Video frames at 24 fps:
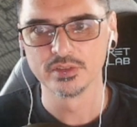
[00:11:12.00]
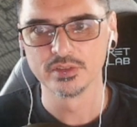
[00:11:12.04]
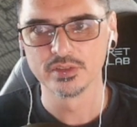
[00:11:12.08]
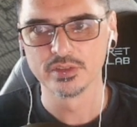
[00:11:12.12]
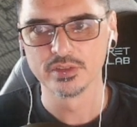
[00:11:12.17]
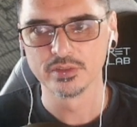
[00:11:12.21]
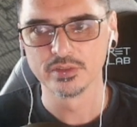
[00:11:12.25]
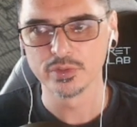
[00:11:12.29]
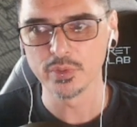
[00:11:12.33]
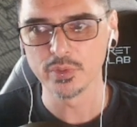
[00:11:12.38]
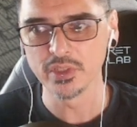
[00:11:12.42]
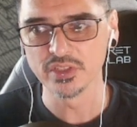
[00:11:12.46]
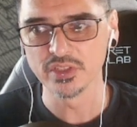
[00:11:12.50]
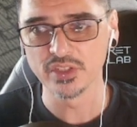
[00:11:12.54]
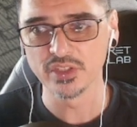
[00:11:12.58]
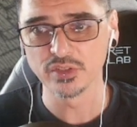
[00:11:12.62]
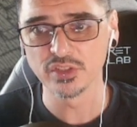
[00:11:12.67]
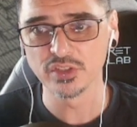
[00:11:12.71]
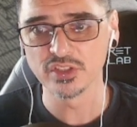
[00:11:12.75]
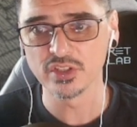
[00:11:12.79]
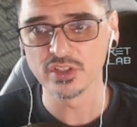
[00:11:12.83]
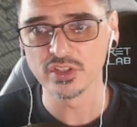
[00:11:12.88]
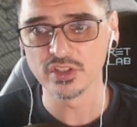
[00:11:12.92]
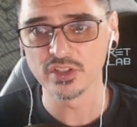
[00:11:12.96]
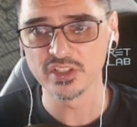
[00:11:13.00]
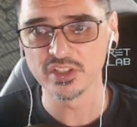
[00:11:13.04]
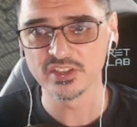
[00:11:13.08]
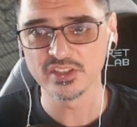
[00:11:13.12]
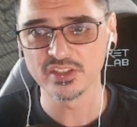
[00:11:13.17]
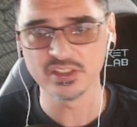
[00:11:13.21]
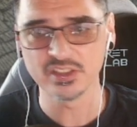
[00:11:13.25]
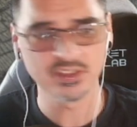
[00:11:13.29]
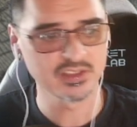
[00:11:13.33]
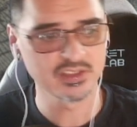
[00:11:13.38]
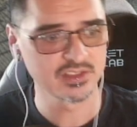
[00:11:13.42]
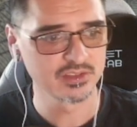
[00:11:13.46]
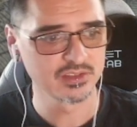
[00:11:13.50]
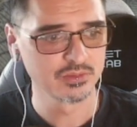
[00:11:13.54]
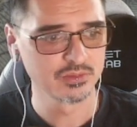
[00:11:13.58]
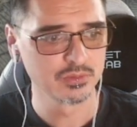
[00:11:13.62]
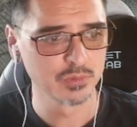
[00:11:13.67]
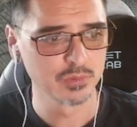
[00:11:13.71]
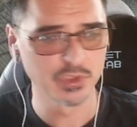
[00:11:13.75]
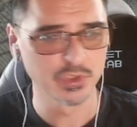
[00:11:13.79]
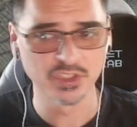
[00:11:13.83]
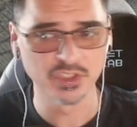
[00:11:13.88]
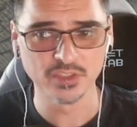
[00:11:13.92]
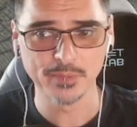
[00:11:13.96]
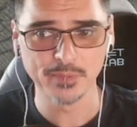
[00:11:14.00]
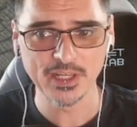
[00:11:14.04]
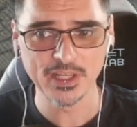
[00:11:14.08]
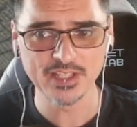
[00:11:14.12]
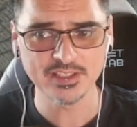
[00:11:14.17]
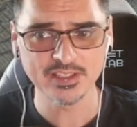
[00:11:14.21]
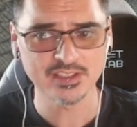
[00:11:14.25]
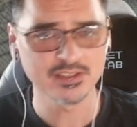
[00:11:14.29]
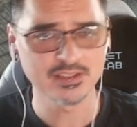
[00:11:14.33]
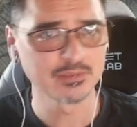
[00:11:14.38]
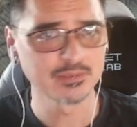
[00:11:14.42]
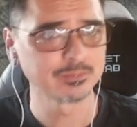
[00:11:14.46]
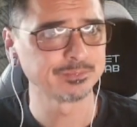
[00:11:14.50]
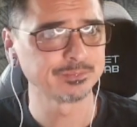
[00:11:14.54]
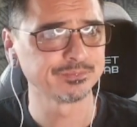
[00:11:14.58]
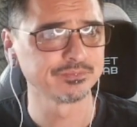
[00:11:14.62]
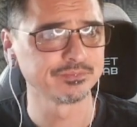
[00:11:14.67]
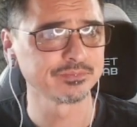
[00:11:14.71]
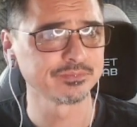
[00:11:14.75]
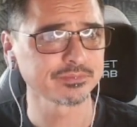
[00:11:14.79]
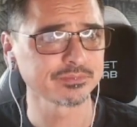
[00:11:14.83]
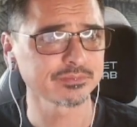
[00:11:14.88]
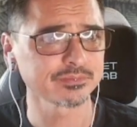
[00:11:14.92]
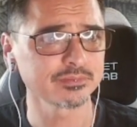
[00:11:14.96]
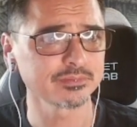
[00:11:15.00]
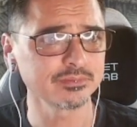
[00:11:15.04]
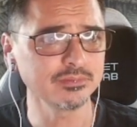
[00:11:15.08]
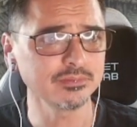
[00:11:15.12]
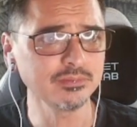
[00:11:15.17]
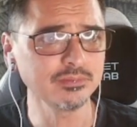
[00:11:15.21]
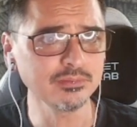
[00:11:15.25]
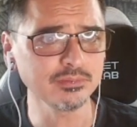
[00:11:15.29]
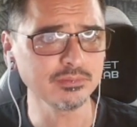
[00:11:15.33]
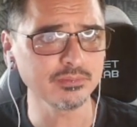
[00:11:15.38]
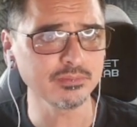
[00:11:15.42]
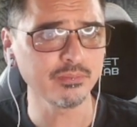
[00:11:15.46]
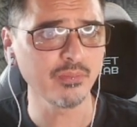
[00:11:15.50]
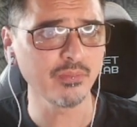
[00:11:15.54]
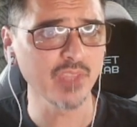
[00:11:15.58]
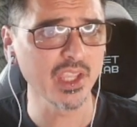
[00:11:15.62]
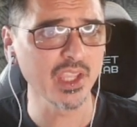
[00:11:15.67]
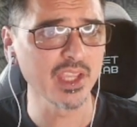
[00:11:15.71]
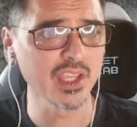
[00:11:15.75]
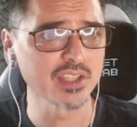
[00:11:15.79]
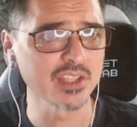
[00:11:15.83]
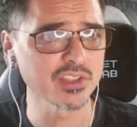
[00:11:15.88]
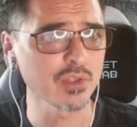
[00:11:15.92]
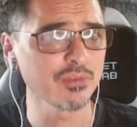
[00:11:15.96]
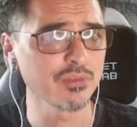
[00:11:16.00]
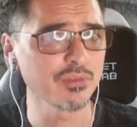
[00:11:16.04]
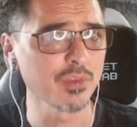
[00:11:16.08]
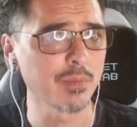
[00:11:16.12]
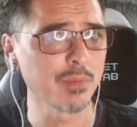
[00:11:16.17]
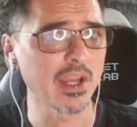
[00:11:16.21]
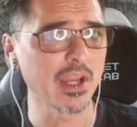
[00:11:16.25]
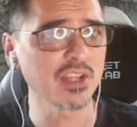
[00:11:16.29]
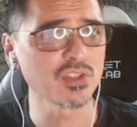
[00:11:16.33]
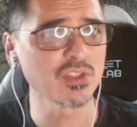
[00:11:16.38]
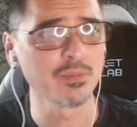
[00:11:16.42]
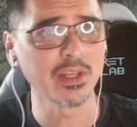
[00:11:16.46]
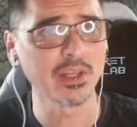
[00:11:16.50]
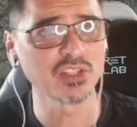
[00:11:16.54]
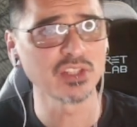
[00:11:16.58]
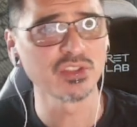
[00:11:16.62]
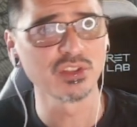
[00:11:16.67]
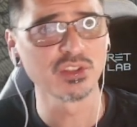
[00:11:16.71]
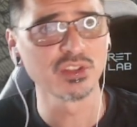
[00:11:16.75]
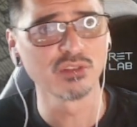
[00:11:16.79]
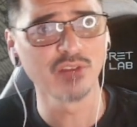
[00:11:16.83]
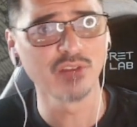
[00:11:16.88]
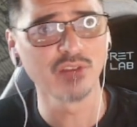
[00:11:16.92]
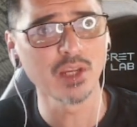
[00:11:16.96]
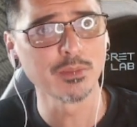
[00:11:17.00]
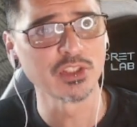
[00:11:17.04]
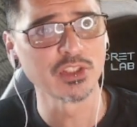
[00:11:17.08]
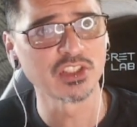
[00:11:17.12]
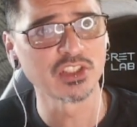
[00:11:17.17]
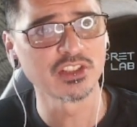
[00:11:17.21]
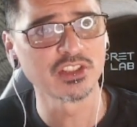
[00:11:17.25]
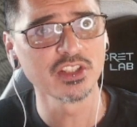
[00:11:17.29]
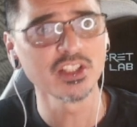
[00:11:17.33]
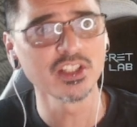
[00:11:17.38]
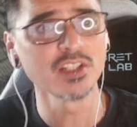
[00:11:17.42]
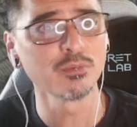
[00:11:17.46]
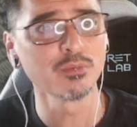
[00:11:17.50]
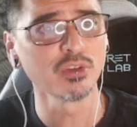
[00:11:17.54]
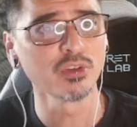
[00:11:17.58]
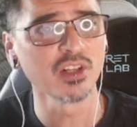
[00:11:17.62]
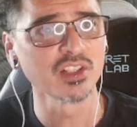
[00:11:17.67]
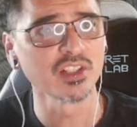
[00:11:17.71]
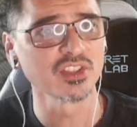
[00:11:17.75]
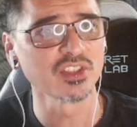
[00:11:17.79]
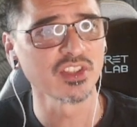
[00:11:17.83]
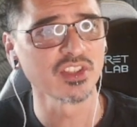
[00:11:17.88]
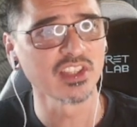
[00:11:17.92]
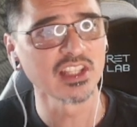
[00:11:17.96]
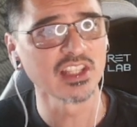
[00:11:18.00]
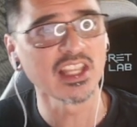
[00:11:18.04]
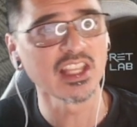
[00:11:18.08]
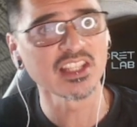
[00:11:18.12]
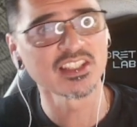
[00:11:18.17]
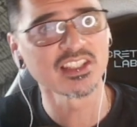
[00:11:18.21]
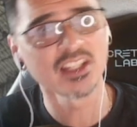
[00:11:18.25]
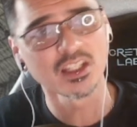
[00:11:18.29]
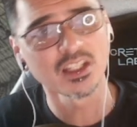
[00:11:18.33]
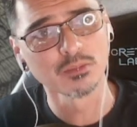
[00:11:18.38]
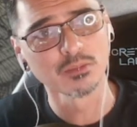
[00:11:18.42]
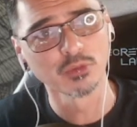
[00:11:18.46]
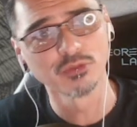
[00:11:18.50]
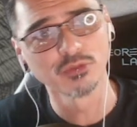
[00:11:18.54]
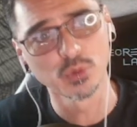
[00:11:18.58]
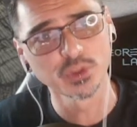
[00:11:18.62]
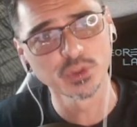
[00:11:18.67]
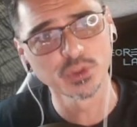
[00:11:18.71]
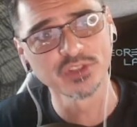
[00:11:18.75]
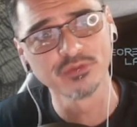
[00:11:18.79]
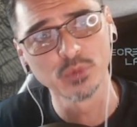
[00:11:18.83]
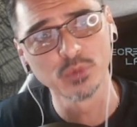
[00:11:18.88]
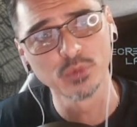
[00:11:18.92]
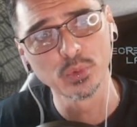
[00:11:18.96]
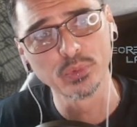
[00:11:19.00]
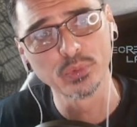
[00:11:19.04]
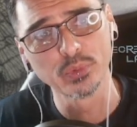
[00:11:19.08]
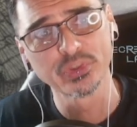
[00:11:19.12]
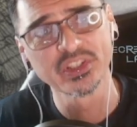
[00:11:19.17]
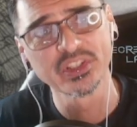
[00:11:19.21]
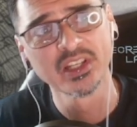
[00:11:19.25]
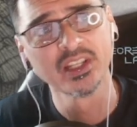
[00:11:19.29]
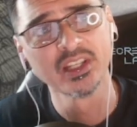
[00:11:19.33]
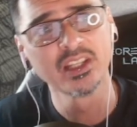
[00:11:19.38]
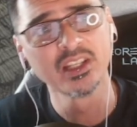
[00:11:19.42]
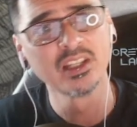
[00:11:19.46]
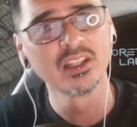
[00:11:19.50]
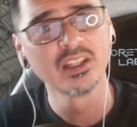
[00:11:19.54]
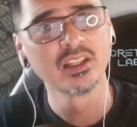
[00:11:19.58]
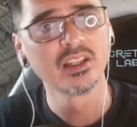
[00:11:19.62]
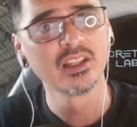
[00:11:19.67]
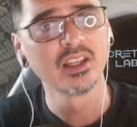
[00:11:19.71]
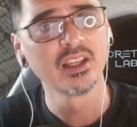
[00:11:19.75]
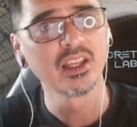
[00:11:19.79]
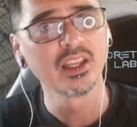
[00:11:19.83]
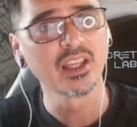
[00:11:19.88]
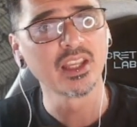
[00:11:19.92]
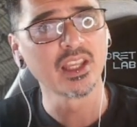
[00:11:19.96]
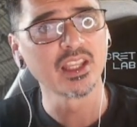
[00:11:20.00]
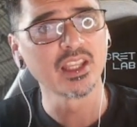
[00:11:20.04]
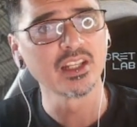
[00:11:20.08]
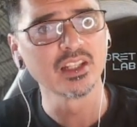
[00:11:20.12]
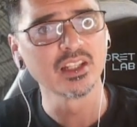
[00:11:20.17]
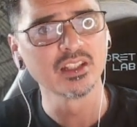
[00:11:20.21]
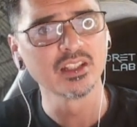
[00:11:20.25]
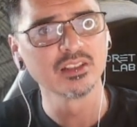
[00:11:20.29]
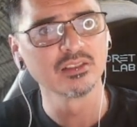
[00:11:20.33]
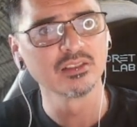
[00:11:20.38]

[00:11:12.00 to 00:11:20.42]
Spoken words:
Sweet, so she's got a 6, which is a pass. So if you pass, you manage to grab a sturdy branch at the last second before she falls, and